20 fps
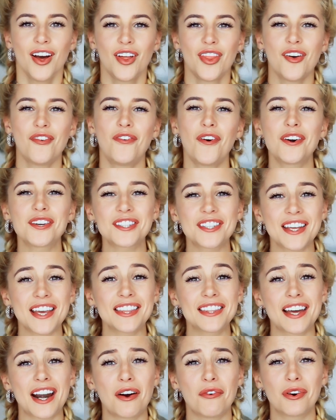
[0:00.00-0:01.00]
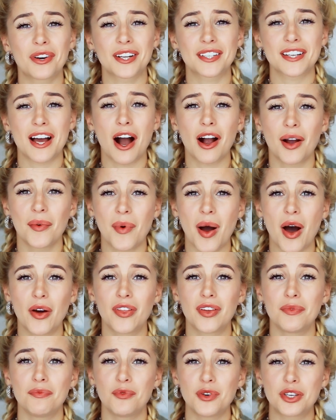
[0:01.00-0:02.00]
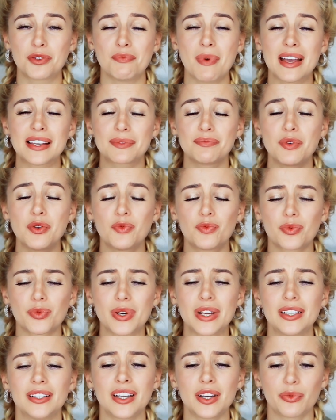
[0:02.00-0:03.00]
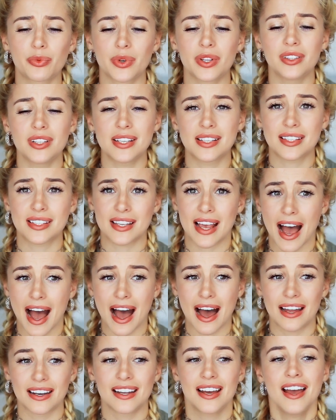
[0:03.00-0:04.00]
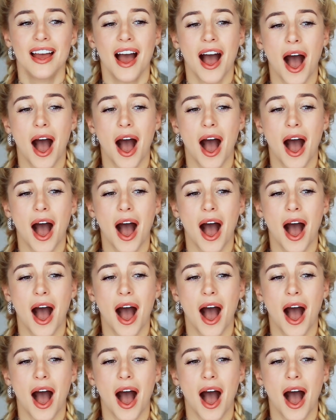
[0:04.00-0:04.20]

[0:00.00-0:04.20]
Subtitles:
The first thing that I want to talk about, which makes me really sad,